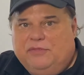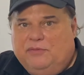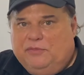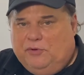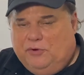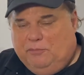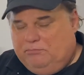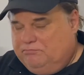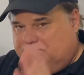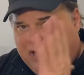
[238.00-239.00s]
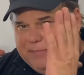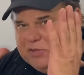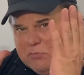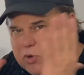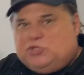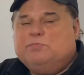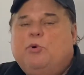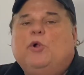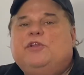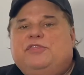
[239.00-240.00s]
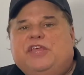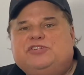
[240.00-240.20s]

they're probably the most important things you'll